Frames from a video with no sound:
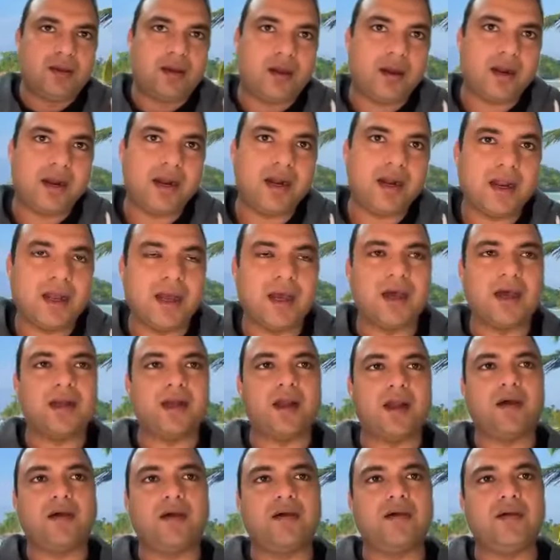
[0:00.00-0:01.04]
All right.
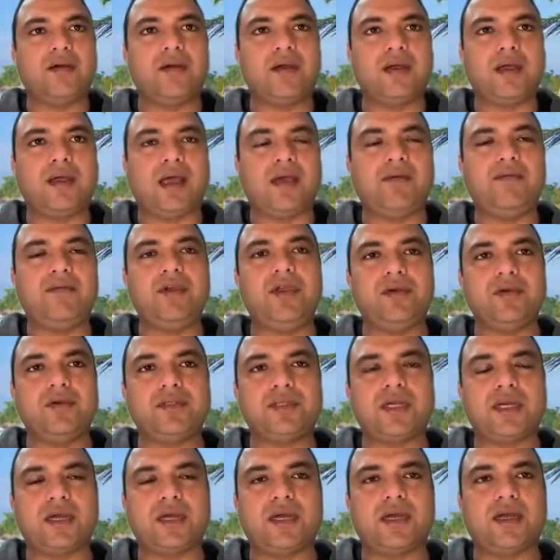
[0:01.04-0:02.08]
Now, have you
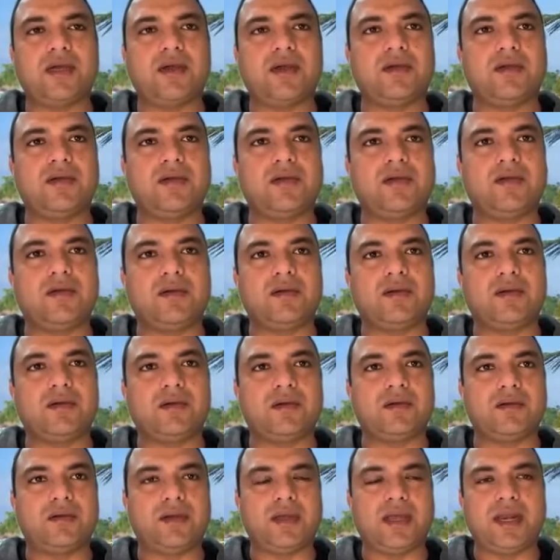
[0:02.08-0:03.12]
used
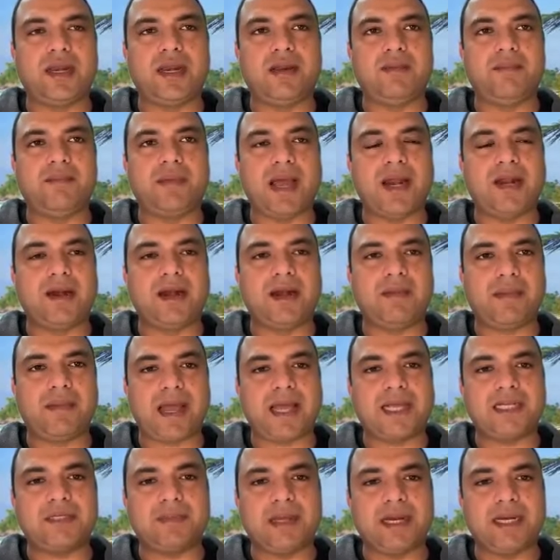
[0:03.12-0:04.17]
any binary
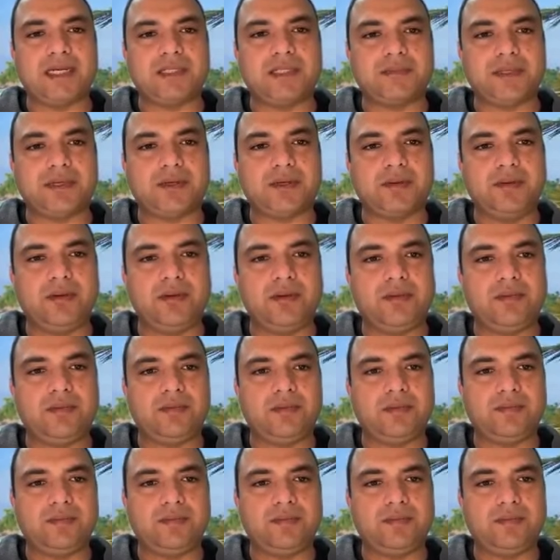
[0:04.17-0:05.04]
package management tool?